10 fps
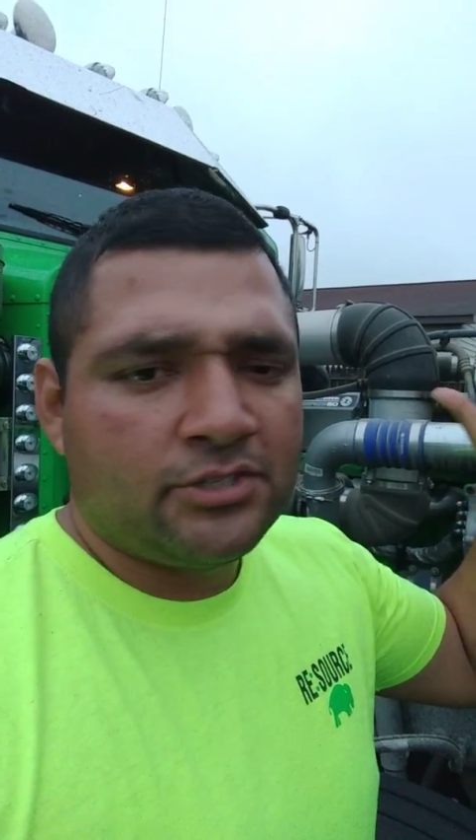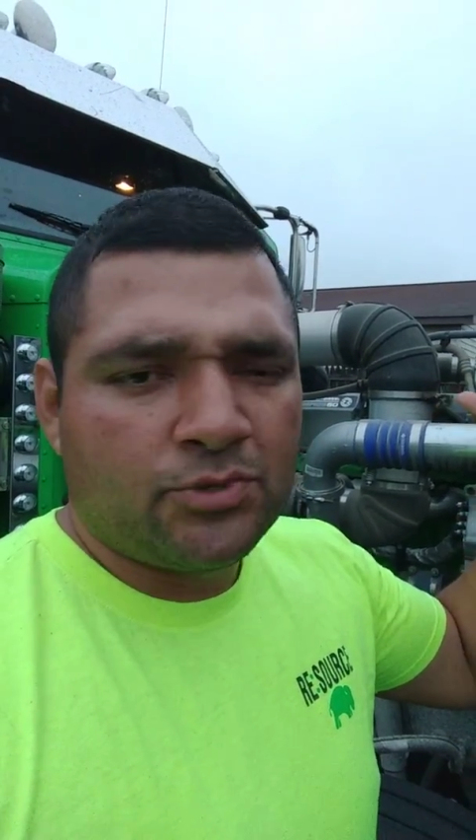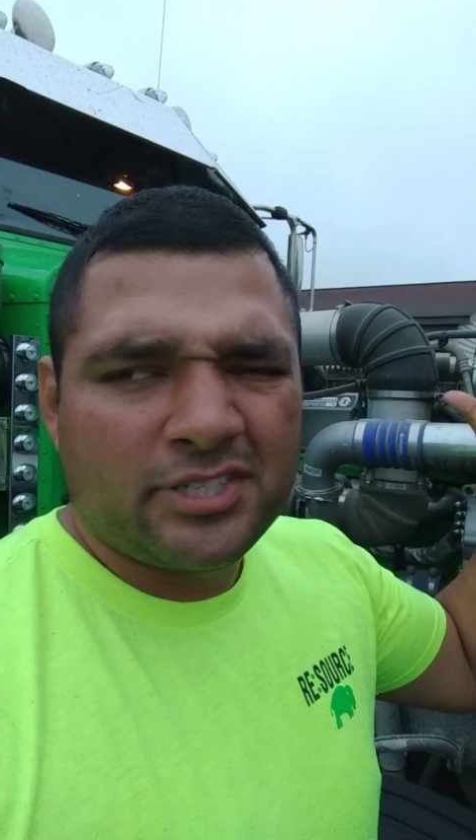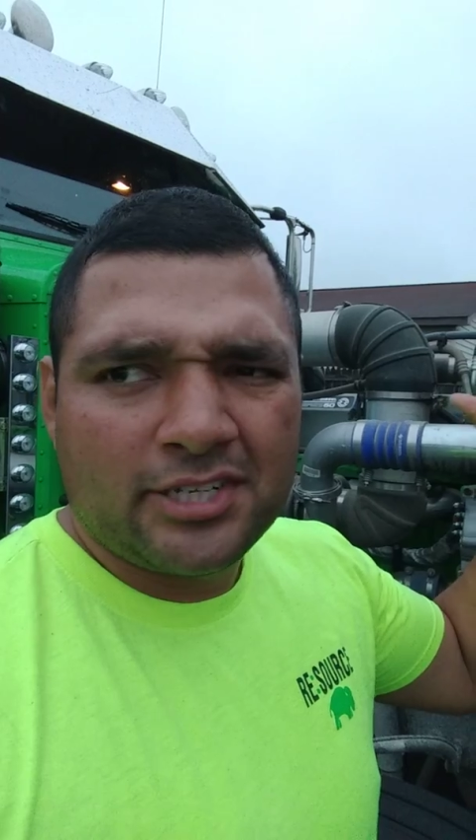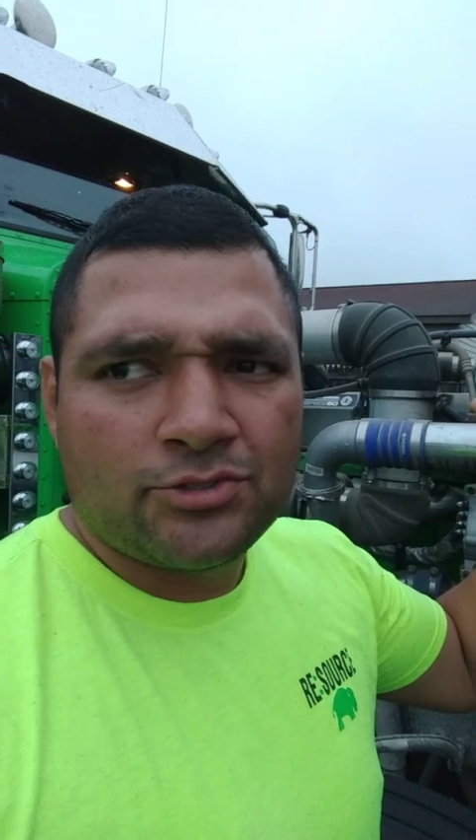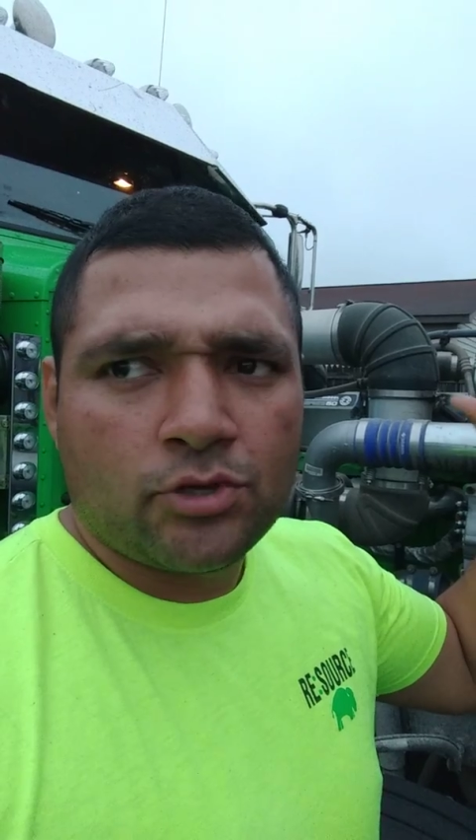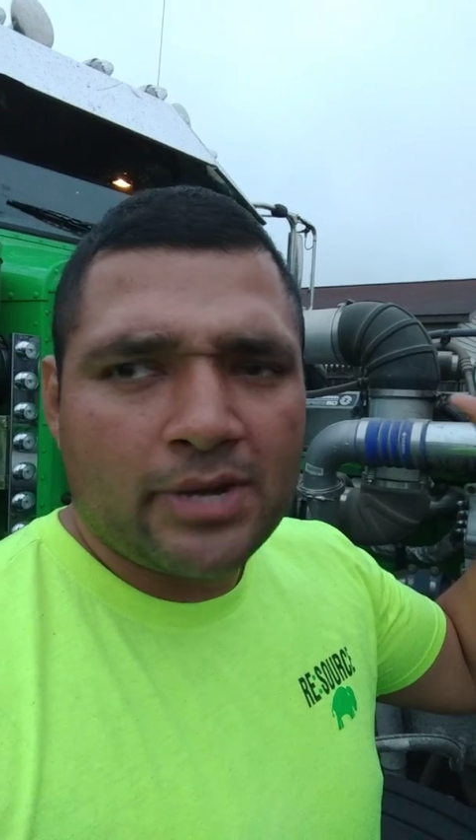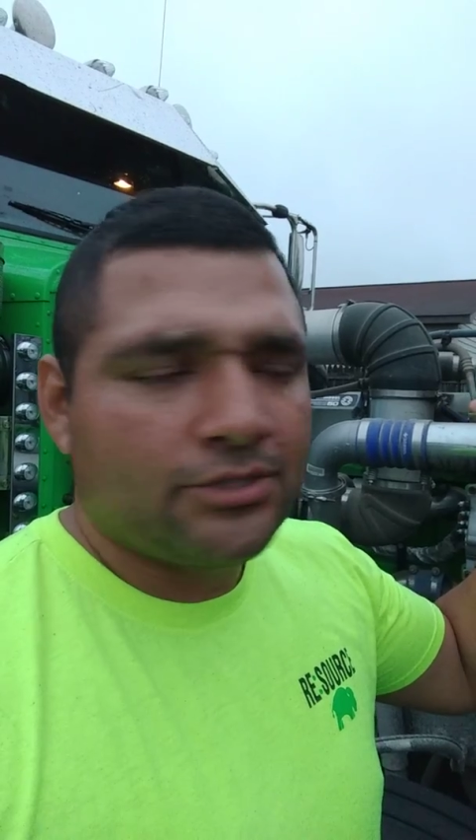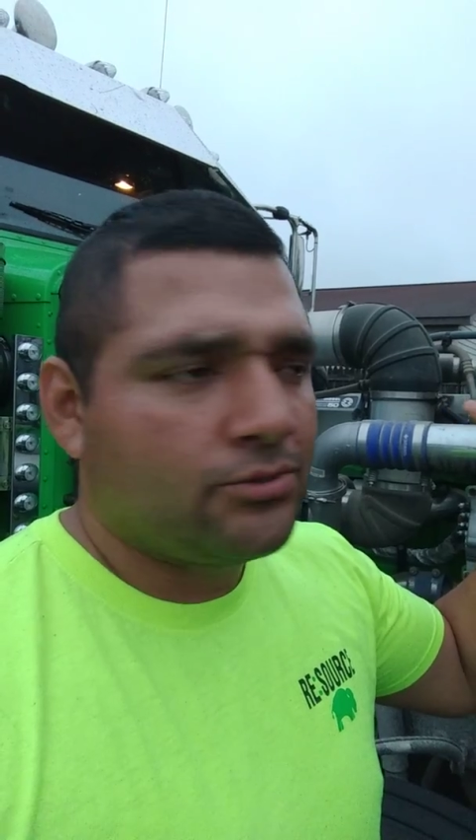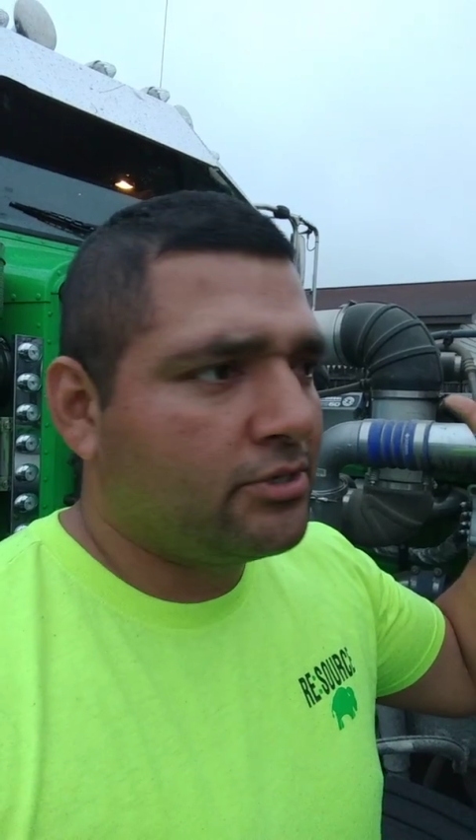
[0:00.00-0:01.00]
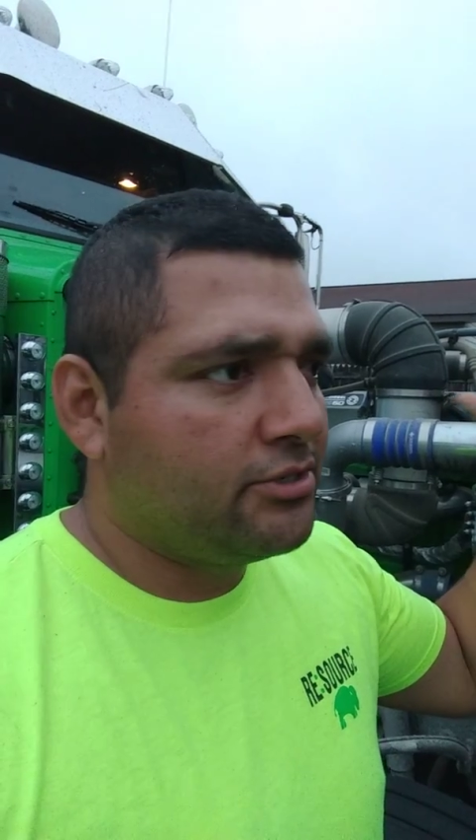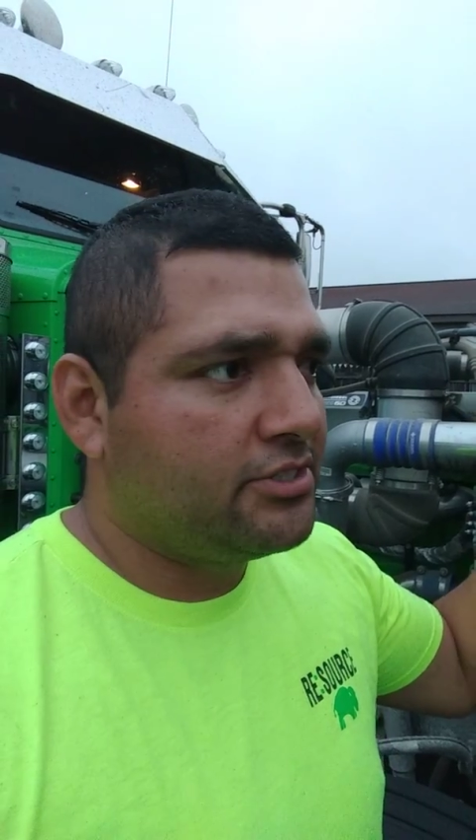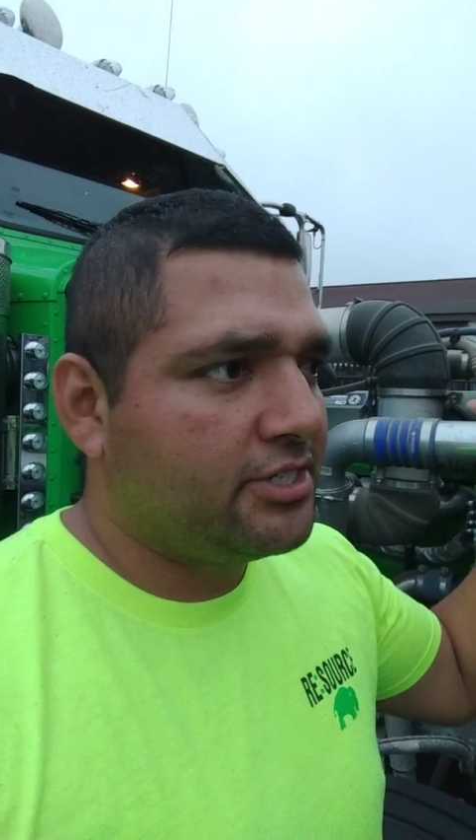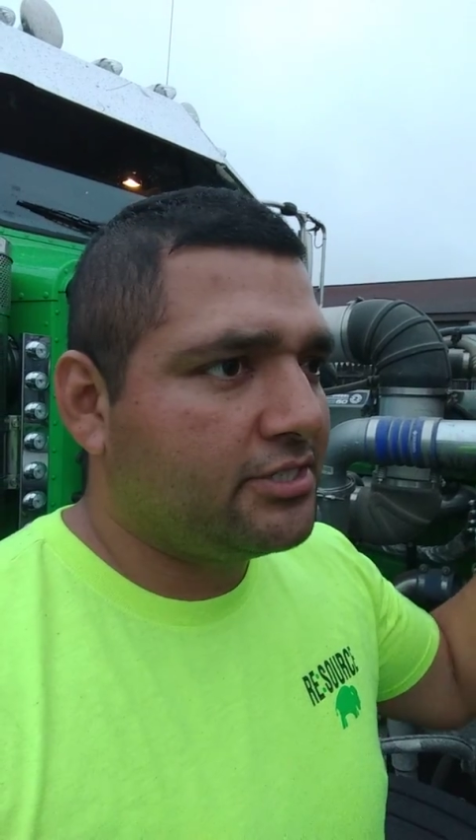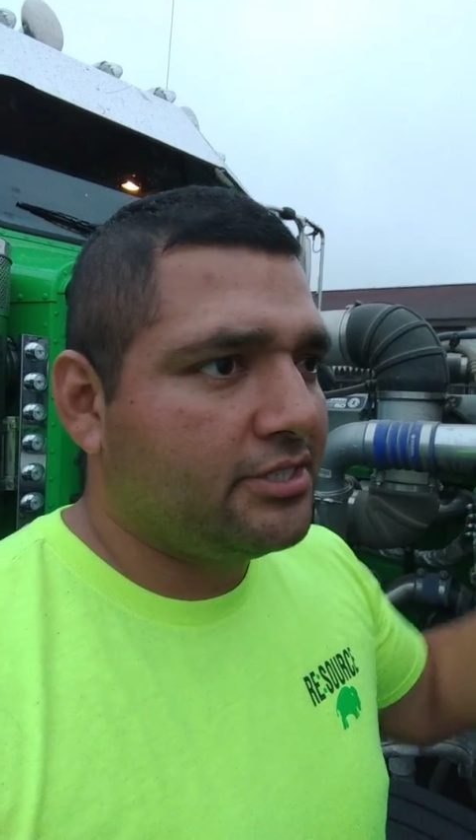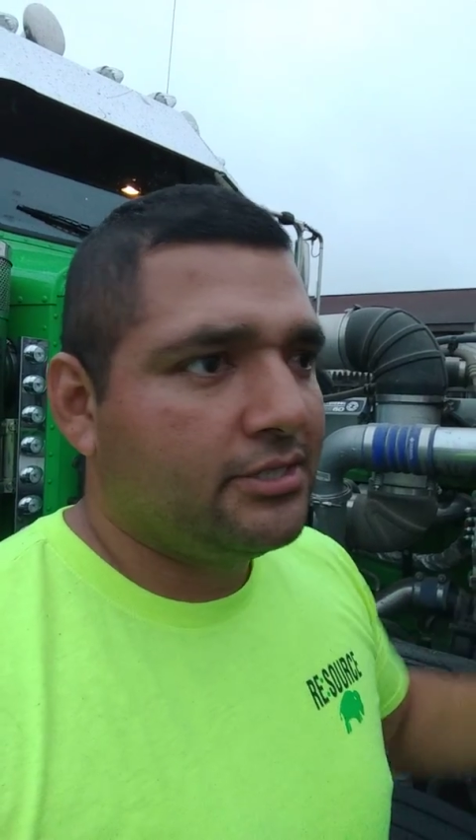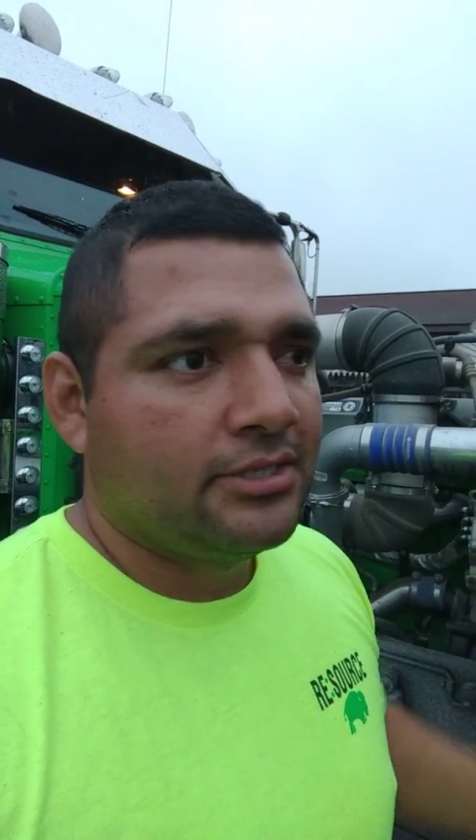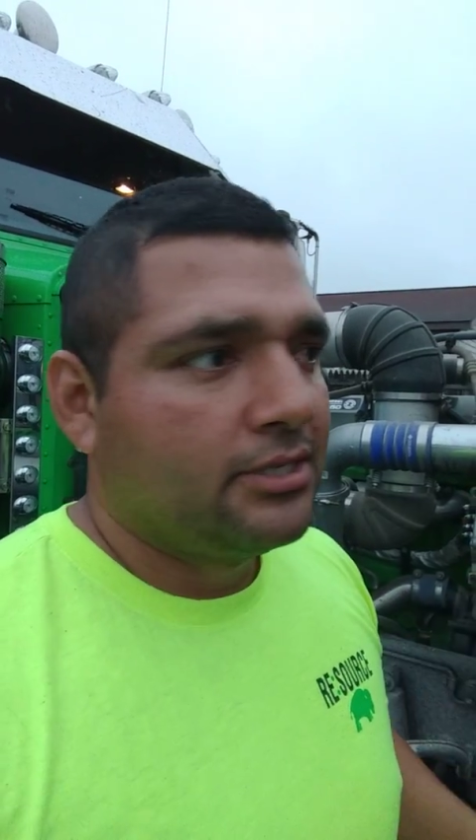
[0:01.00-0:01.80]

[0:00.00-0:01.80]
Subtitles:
Once it gets to 160,